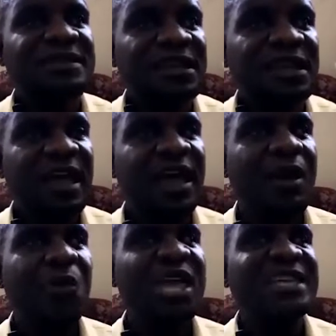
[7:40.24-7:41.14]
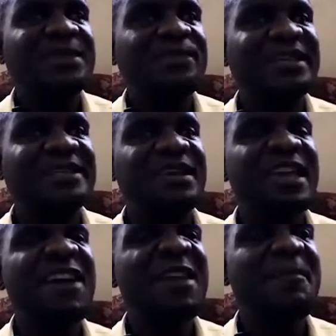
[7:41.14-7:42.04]
committee, we
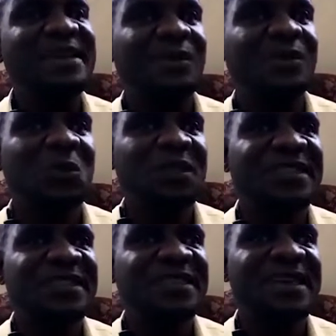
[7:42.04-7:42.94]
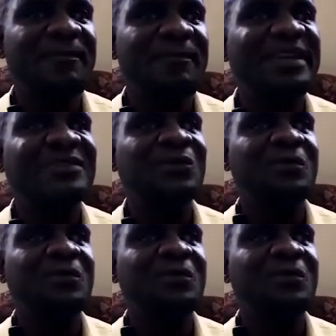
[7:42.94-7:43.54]
expect even persons with disability